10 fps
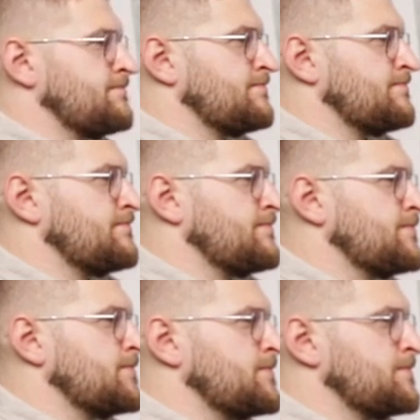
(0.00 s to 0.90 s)

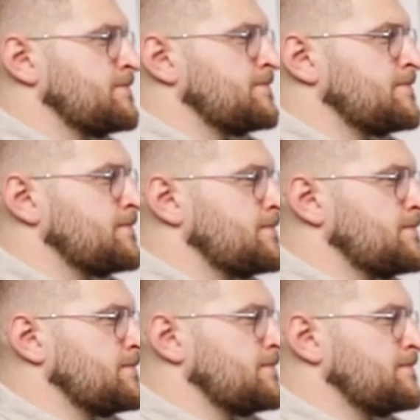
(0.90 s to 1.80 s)

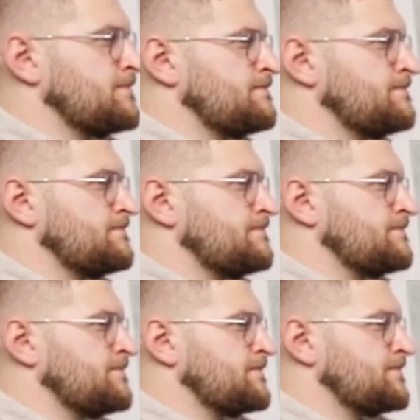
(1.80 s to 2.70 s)

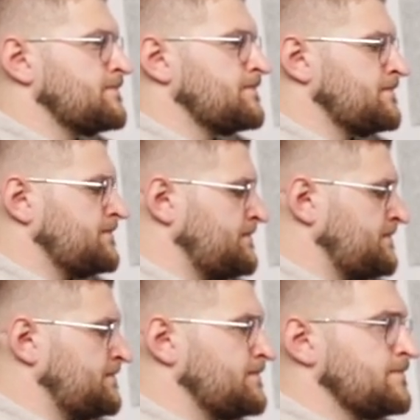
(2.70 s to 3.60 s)

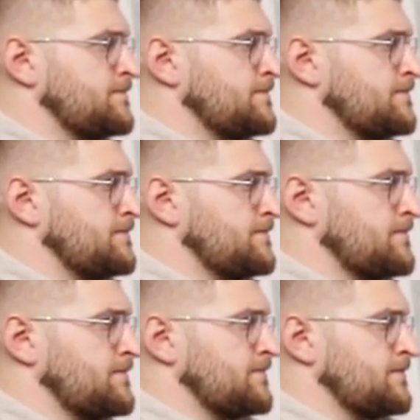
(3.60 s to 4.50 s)

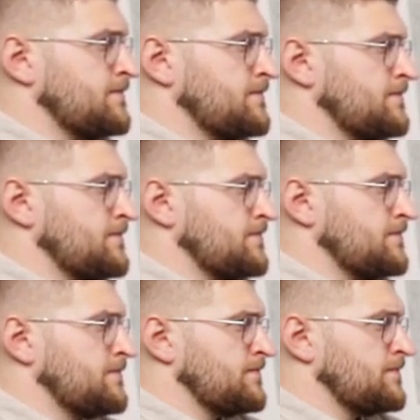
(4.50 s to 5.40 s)

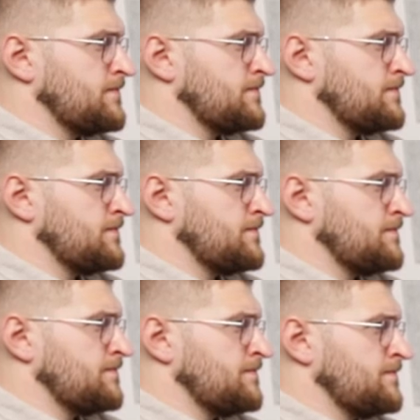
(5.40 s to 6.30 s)

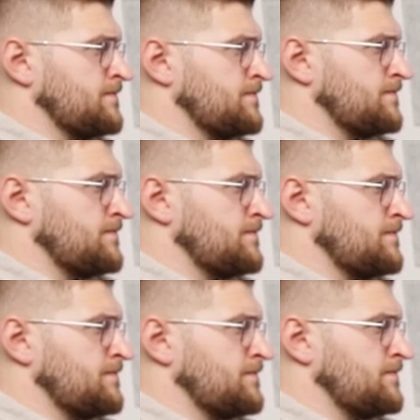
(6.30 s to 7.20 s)

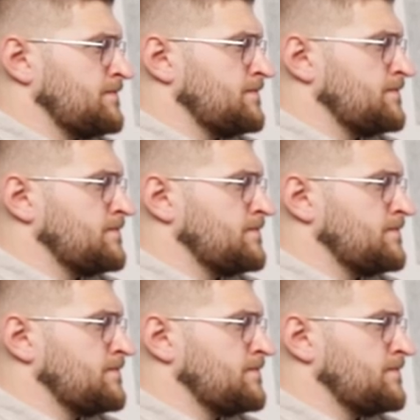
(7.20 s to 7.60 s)
The person shown says nothing.